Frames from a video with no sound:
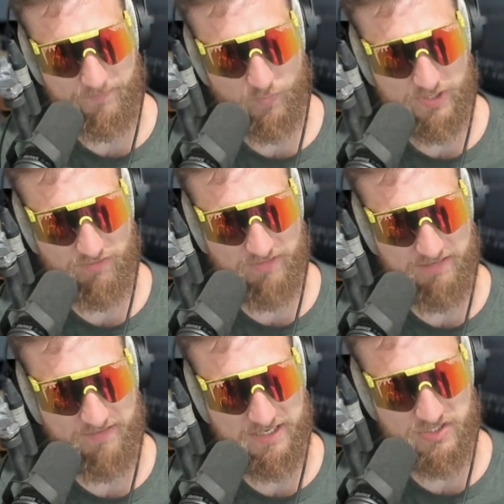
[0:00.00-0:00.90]
We can
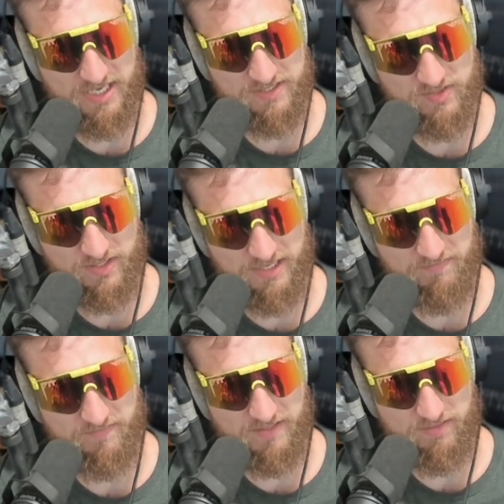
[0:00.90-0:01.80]
rearrange that so that f
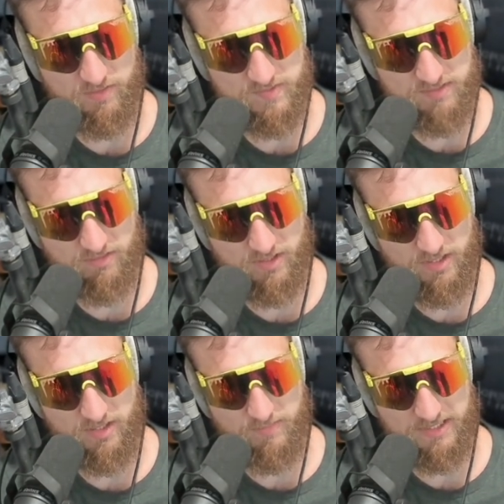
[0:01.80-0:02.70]
of L equals
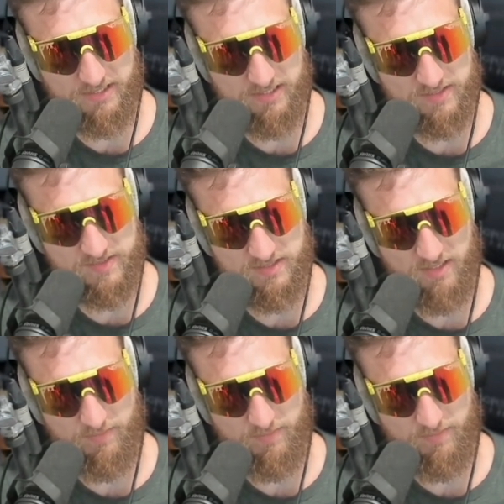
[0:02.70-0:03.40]
0, and we get this.